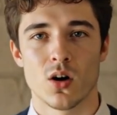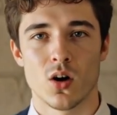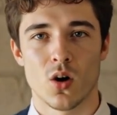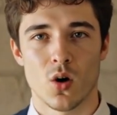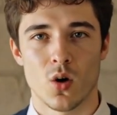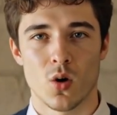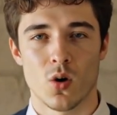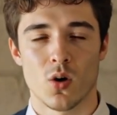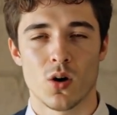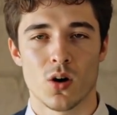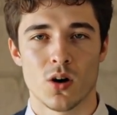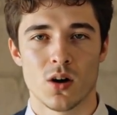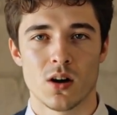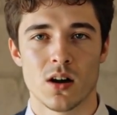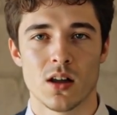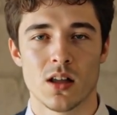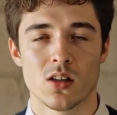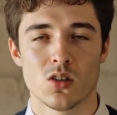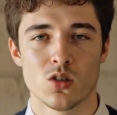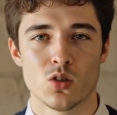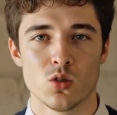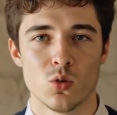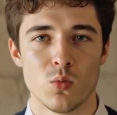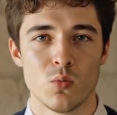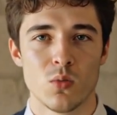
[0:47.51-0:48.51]
or
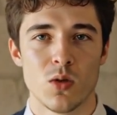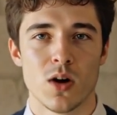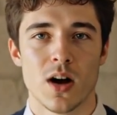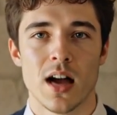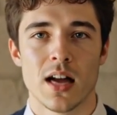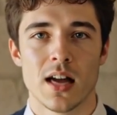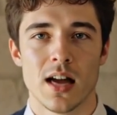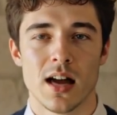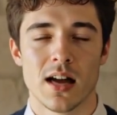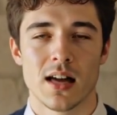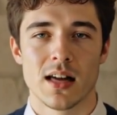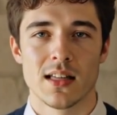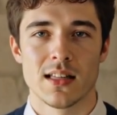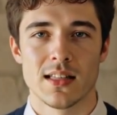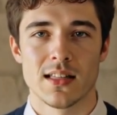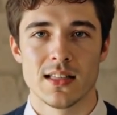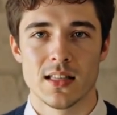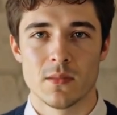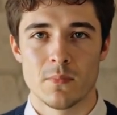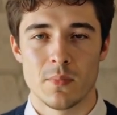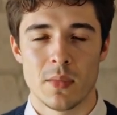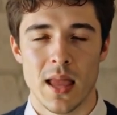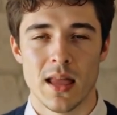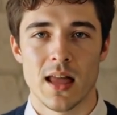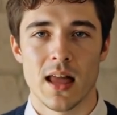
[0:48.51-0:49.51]
New Project,
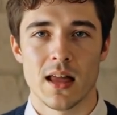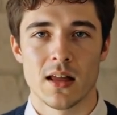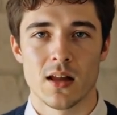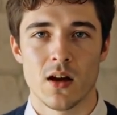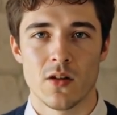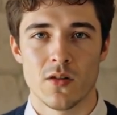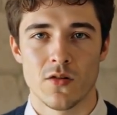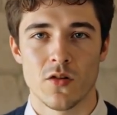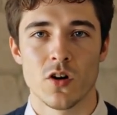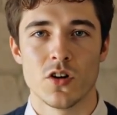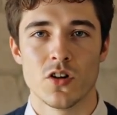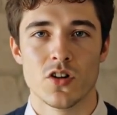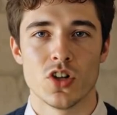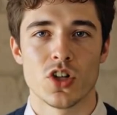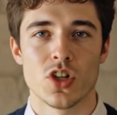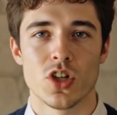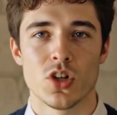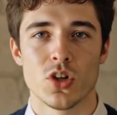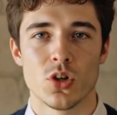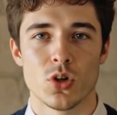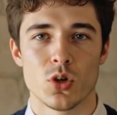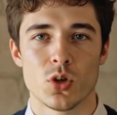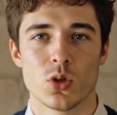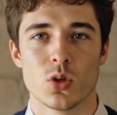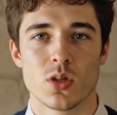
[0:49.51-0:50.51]
depending on the version you're
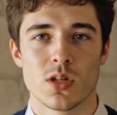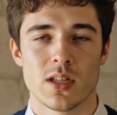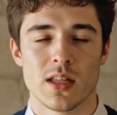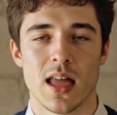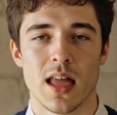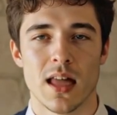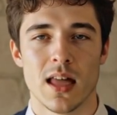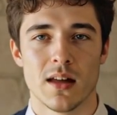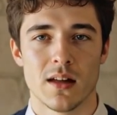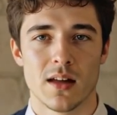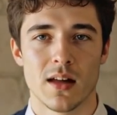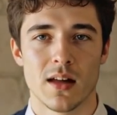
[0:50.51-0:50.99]
using.